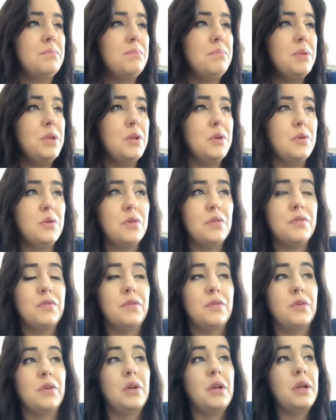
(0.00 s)

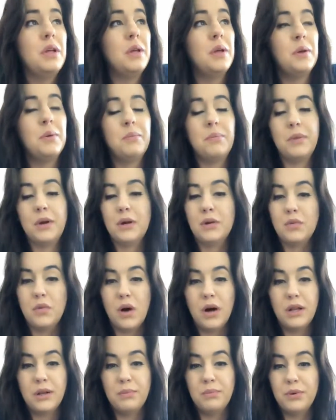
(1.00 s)
beautiful
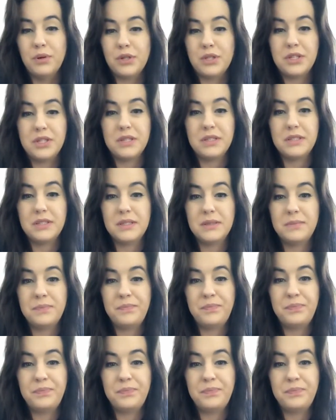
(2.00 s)
marijuana bushes.